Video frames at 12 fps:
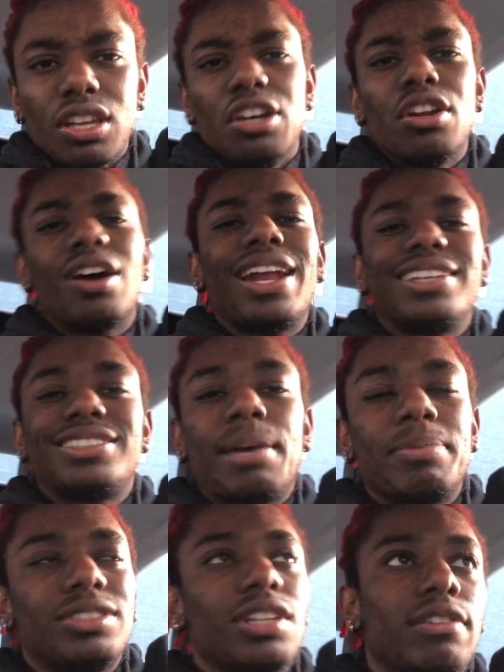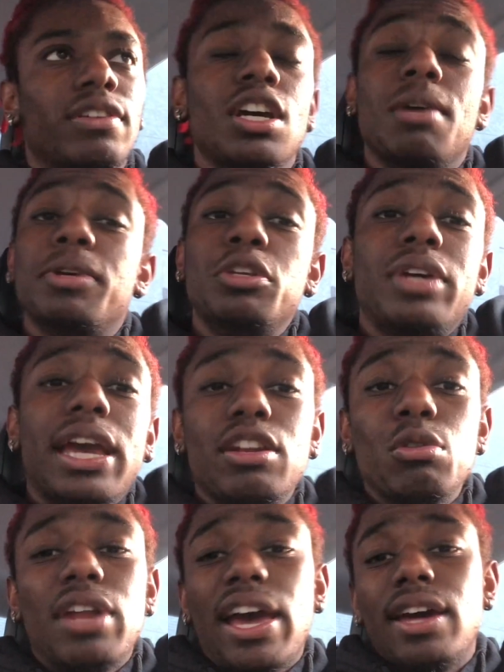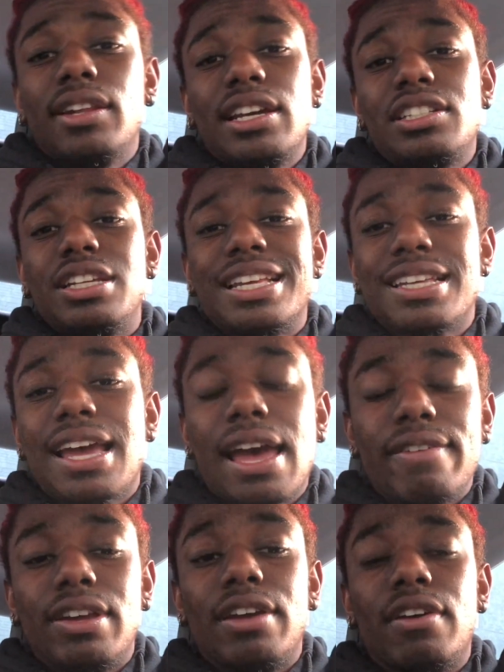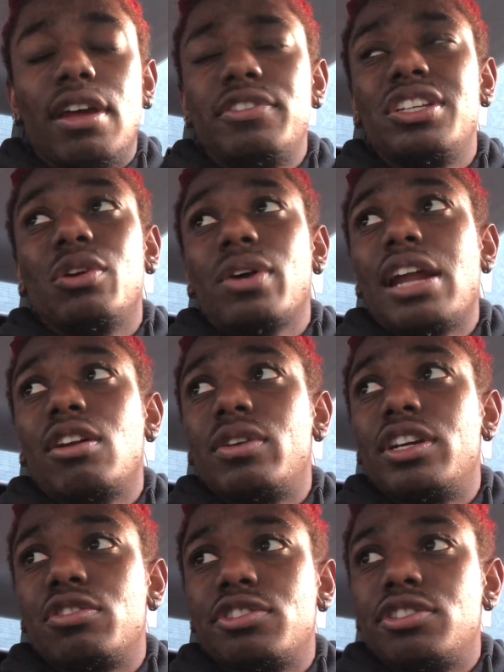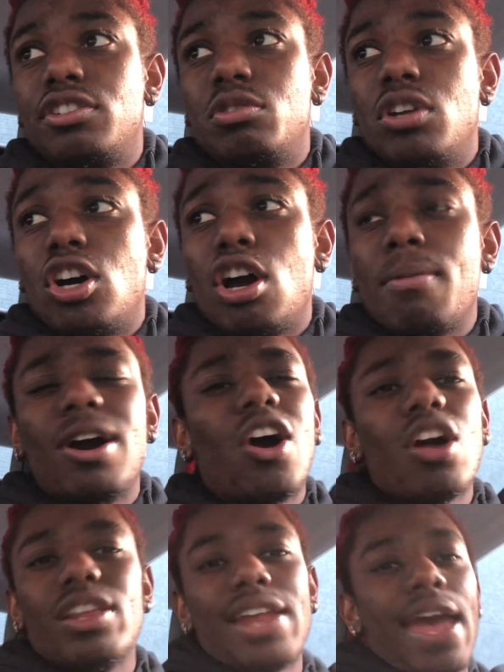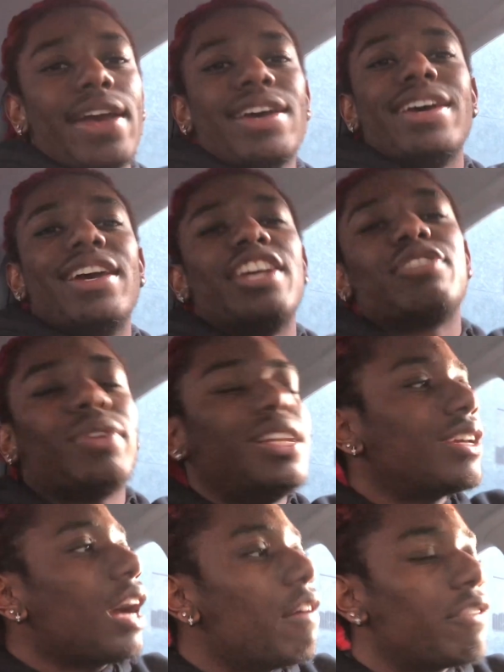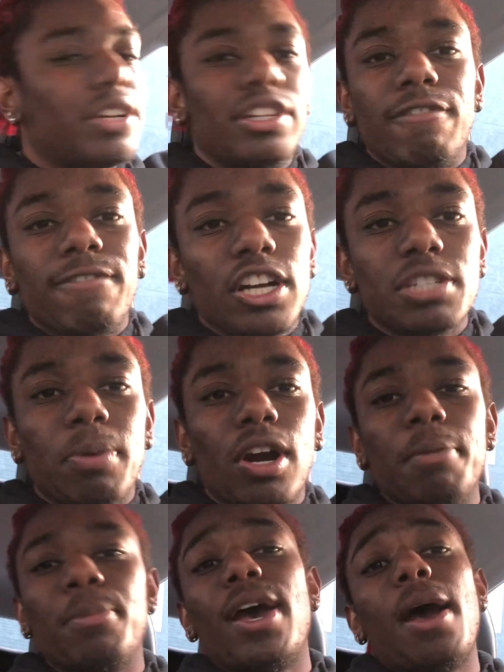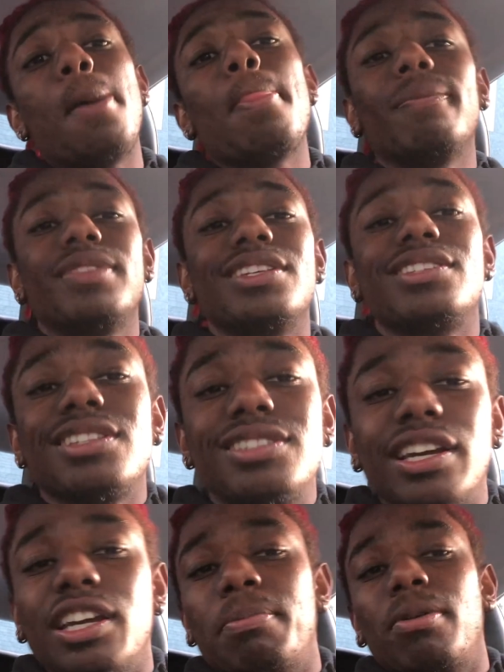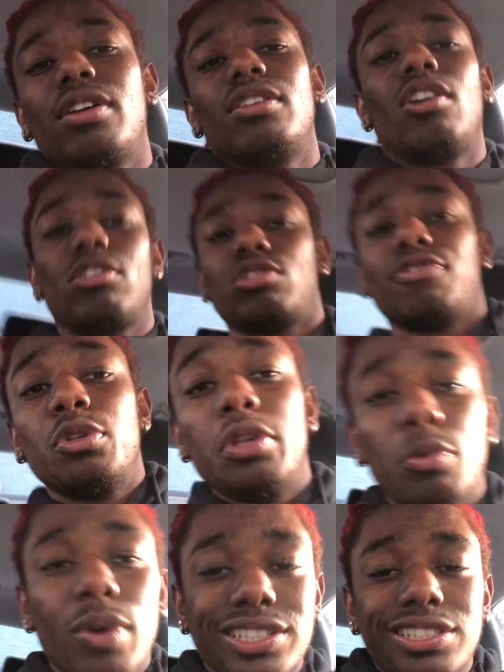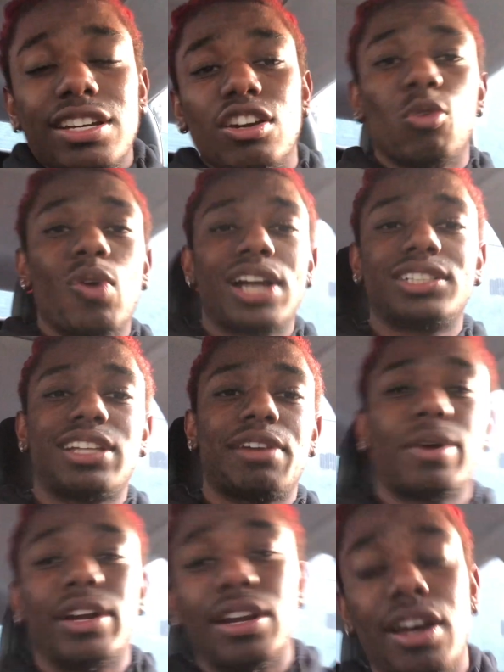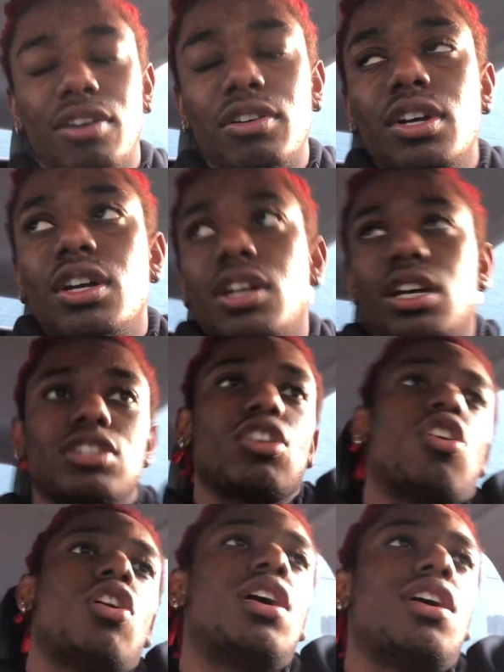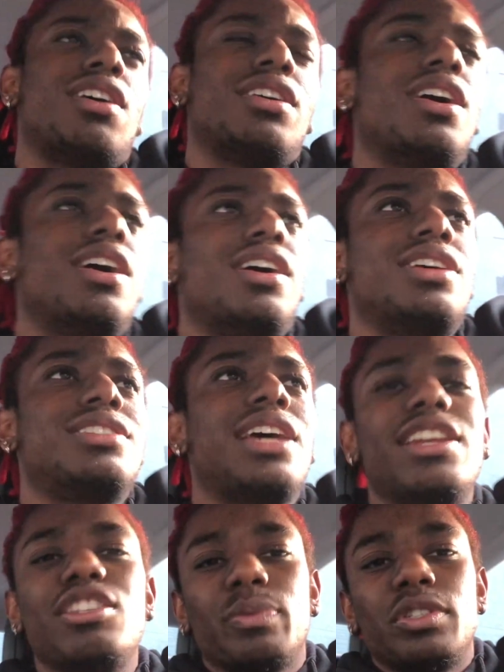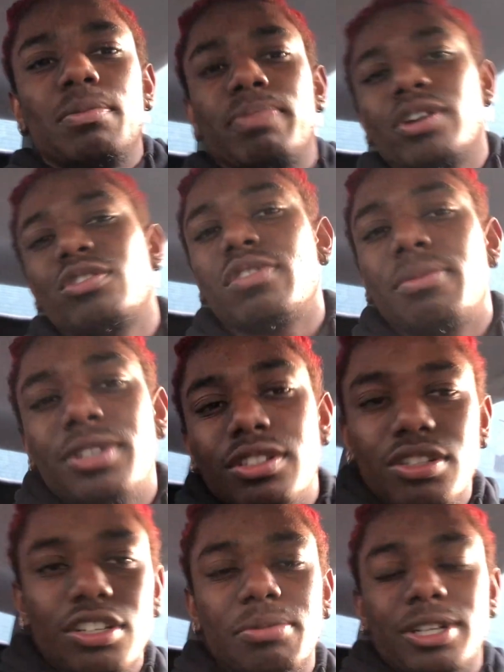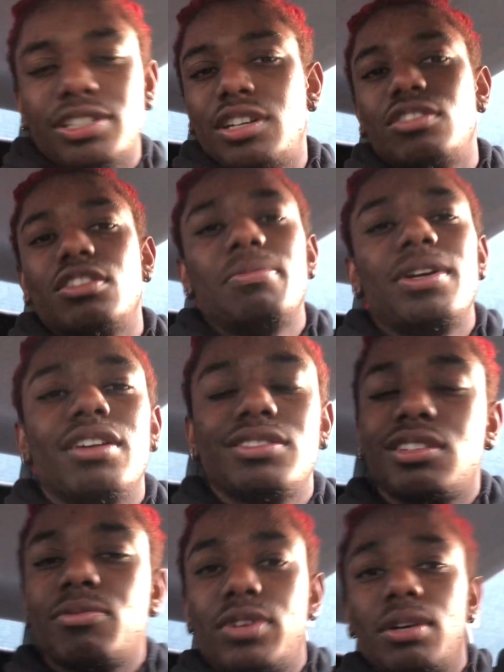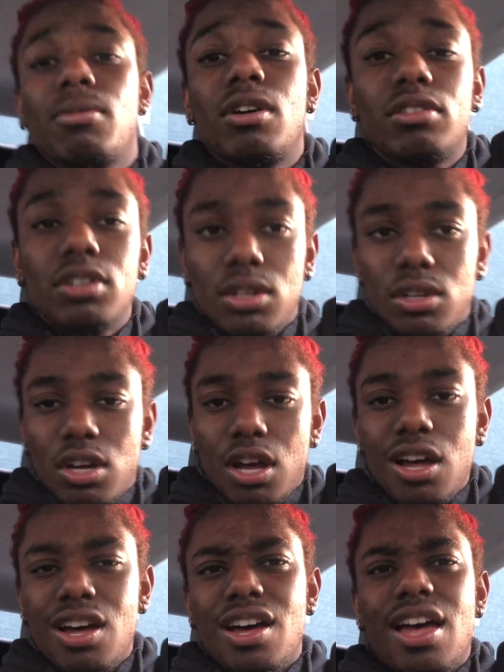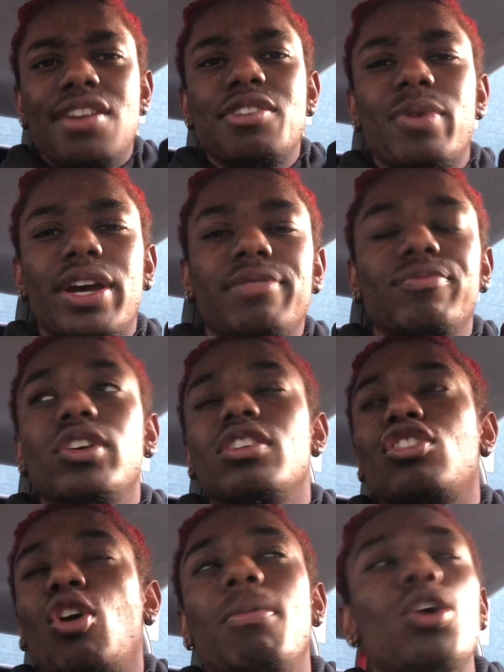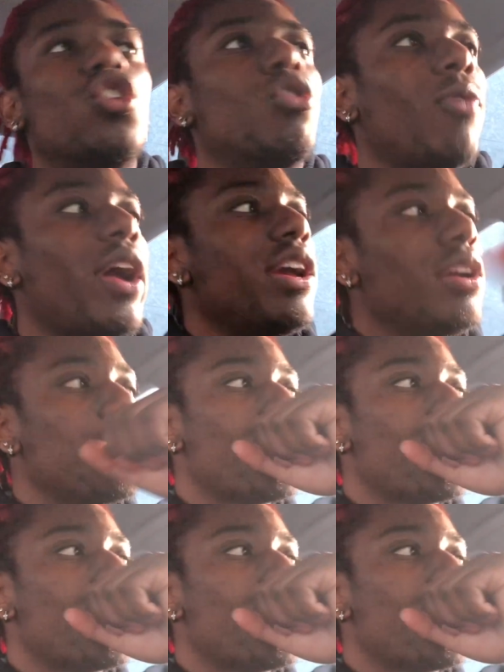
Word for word: And all that type of stuff. But you can't do that unless she doesn't have, if she don't got no interest in you, dog. But all of that is really covered in the first part, man. This is the second part, dog. So if you didn't watch that, go watch that right now. It's called, uh, uh, Say This When You Approach Women. Search my channel to be there somewhere, bro. Uh, anyway, so boom, right?